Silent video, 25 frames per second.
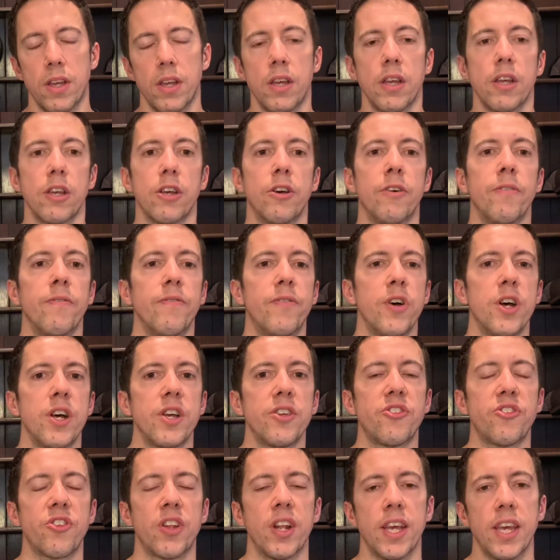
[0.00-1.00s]

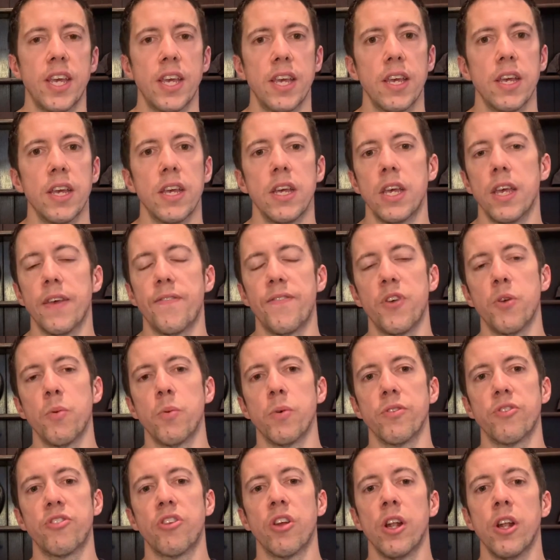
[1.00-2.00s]
Conversely, if you want
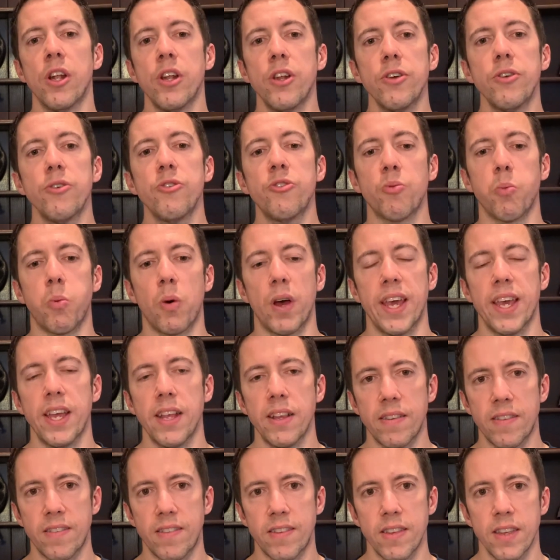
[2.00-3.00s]
to lose
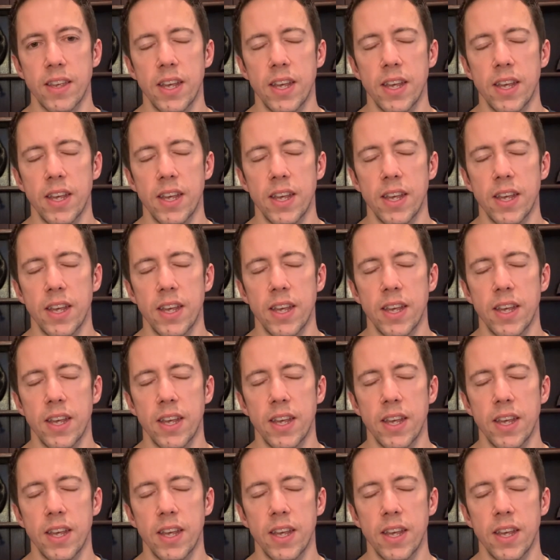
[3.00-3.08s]
weight,